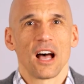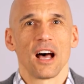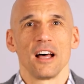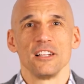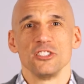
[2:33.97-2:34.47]

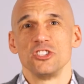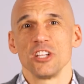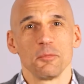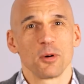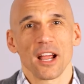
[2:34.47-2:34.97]

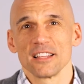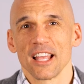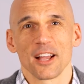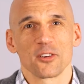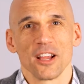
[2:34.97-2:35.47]

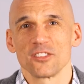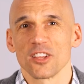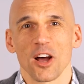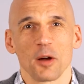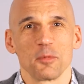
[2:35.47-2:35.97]

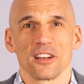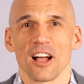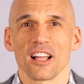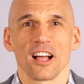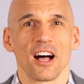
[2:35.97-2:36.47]

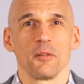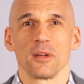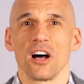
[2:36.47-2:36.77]
jbradley@graceandauburn.com,